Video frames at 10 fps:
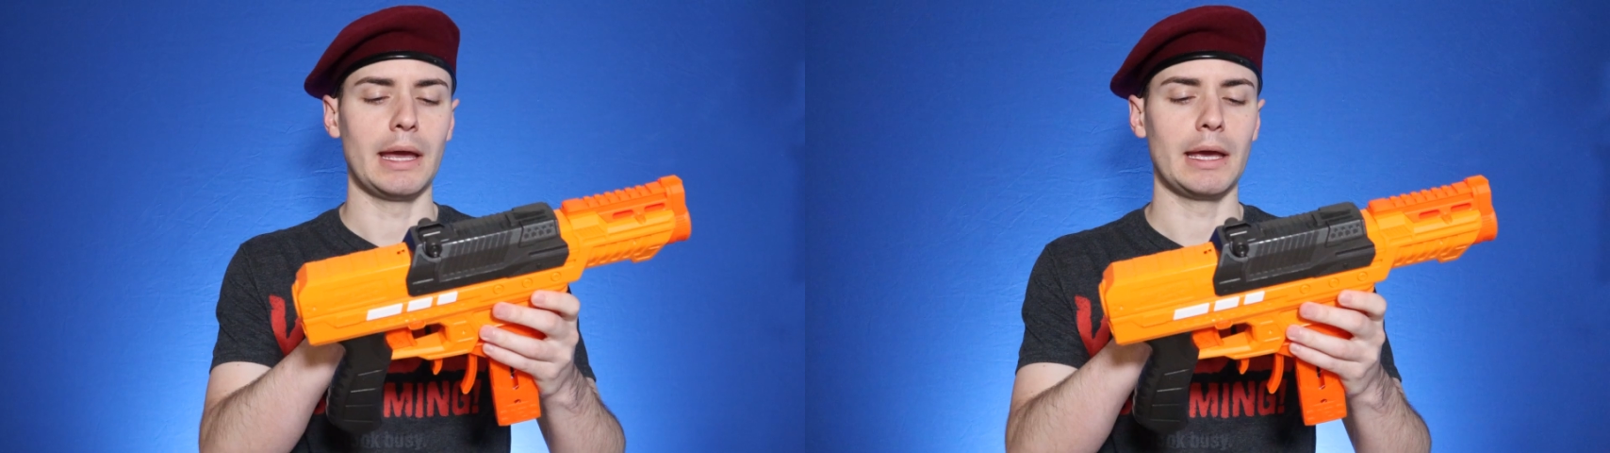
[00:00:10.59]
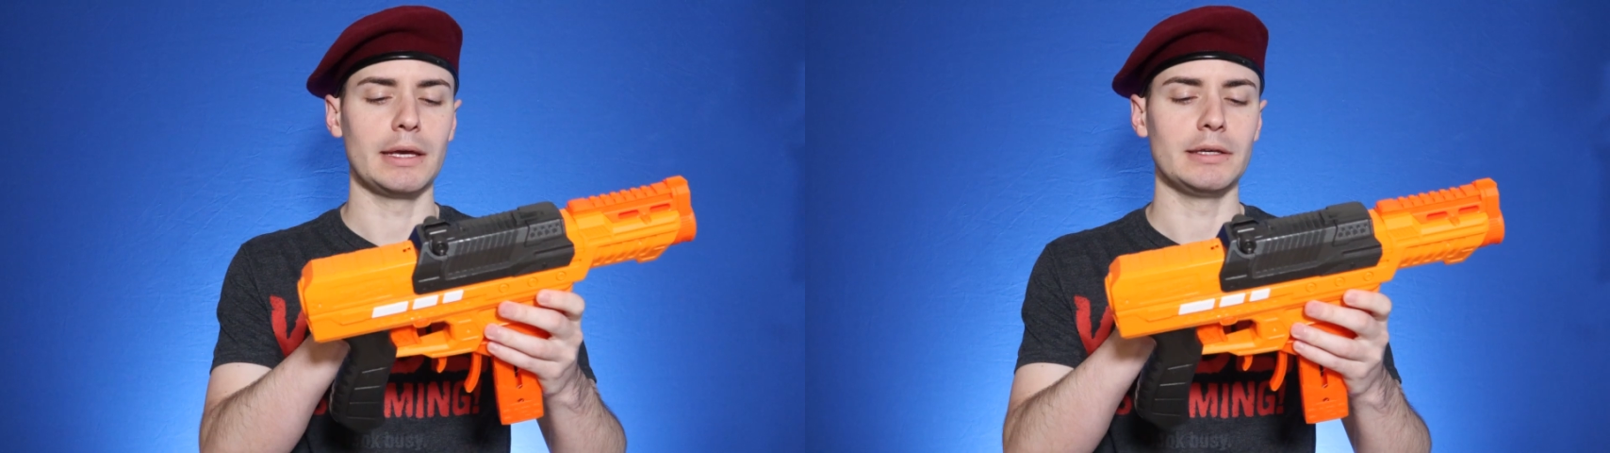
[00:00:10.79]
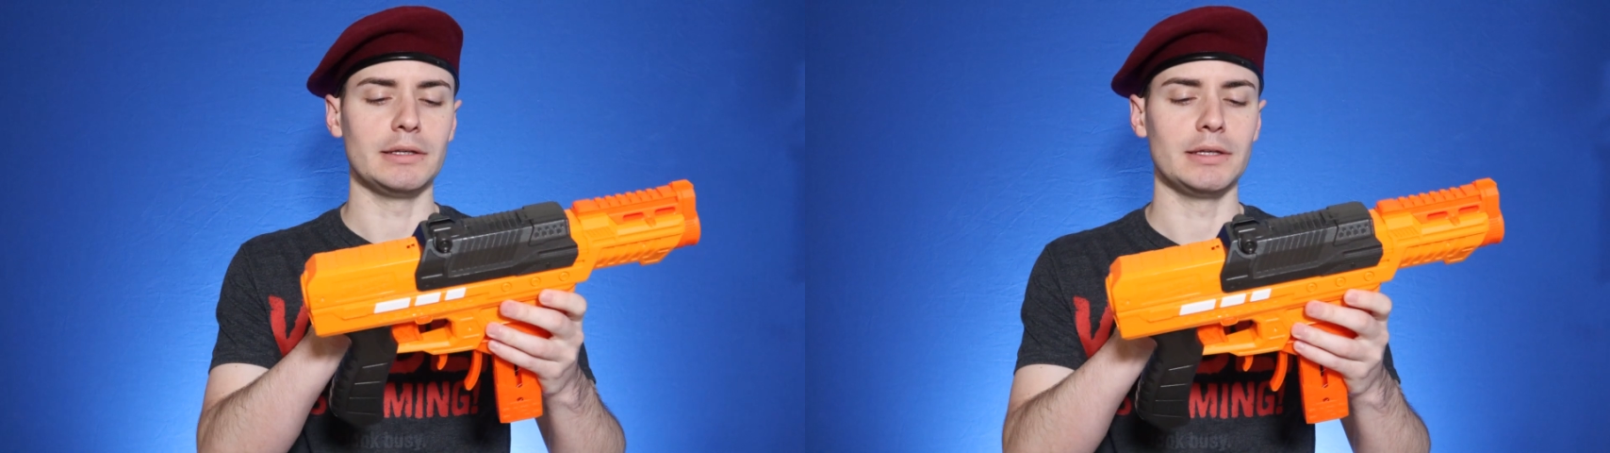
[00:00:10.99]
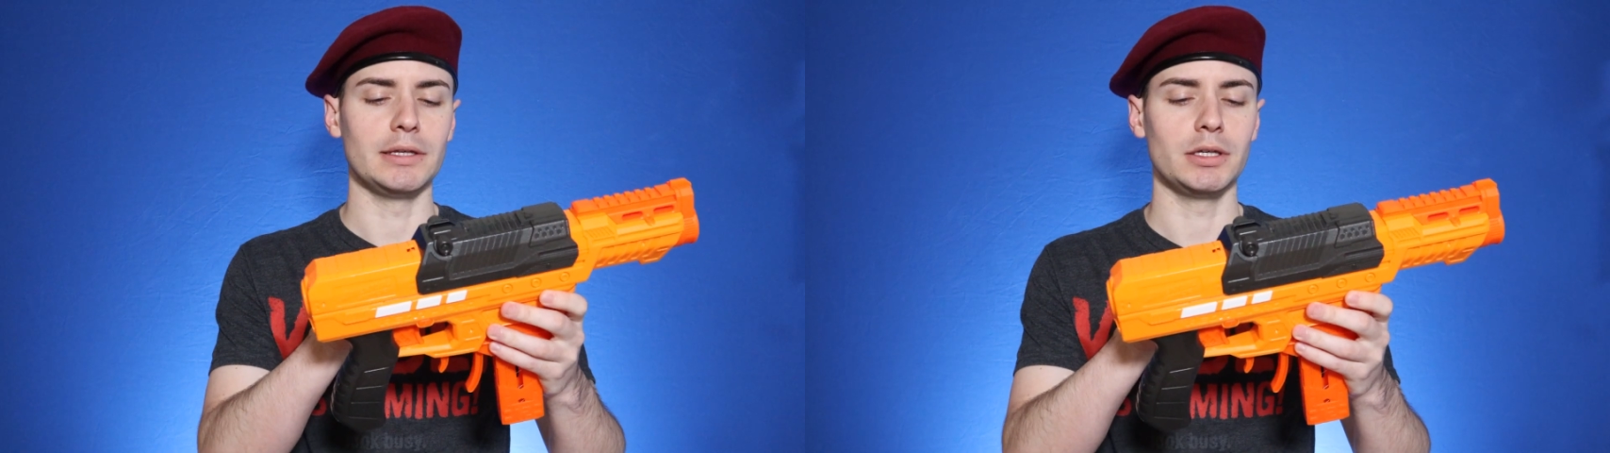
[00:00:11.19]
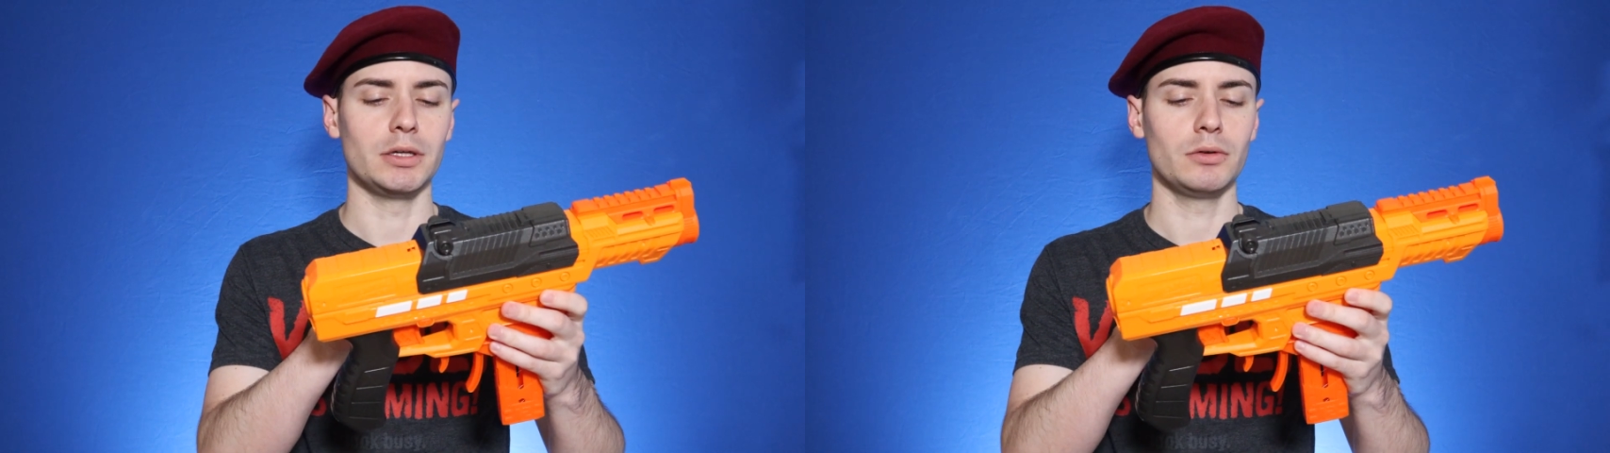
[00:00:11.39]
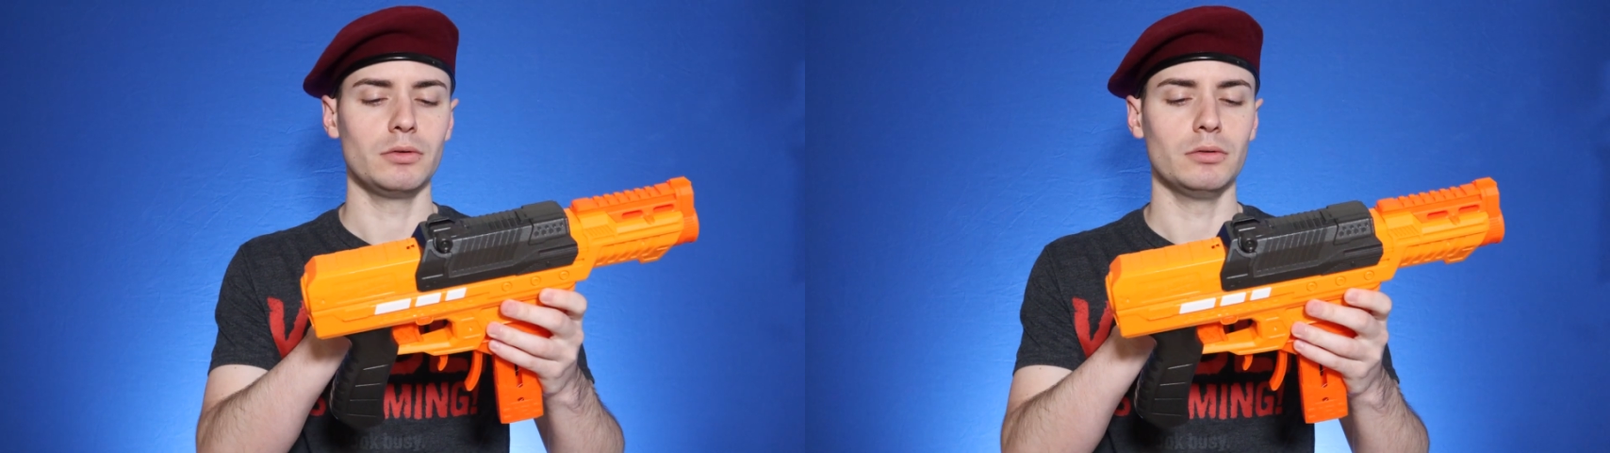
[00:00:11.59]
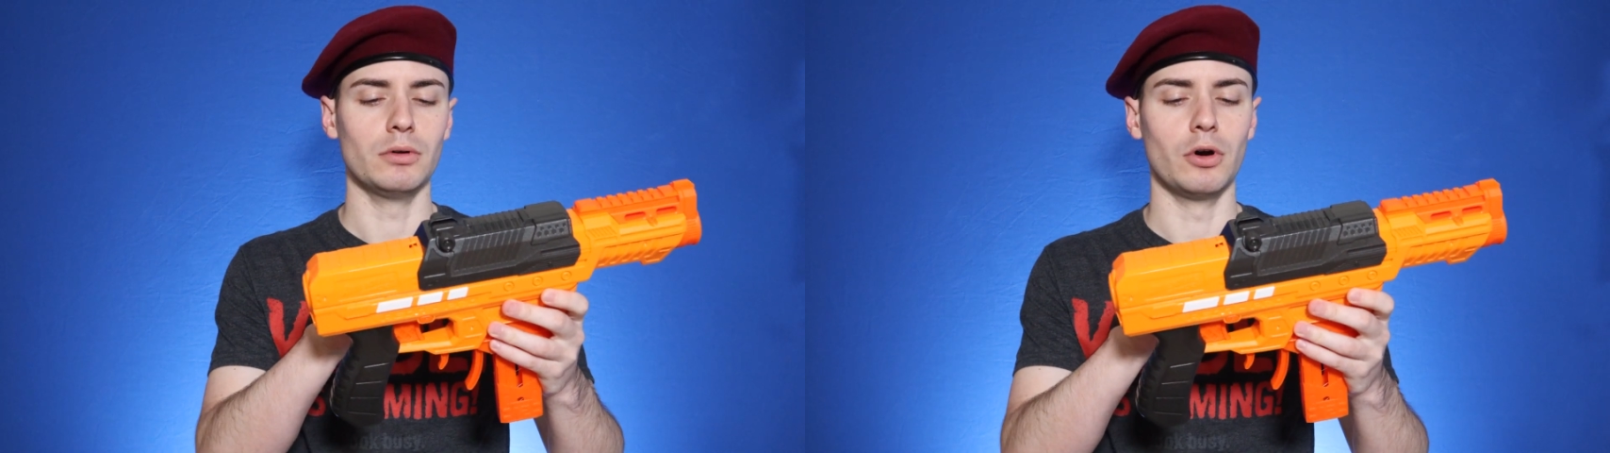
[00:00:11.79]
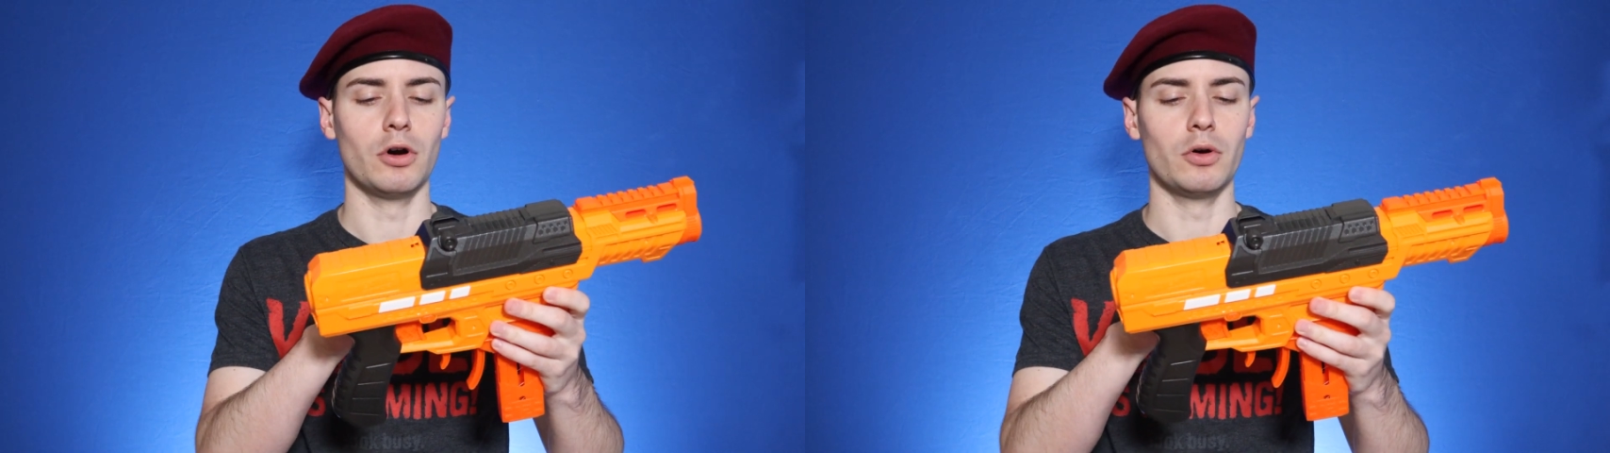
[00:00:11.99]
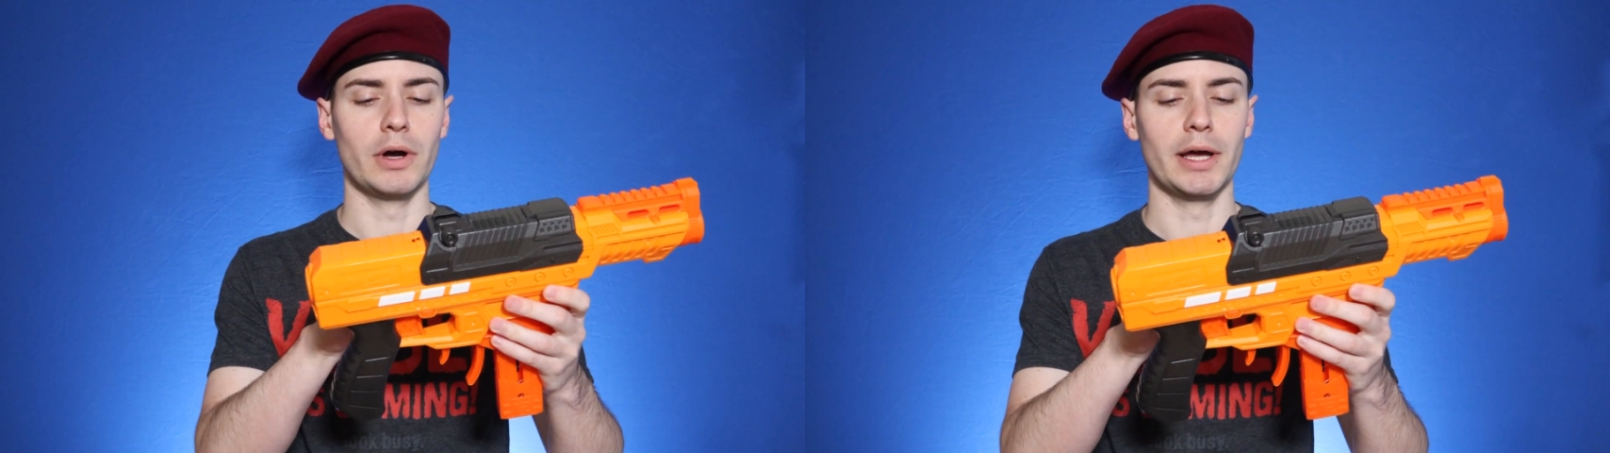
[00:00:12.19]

A E O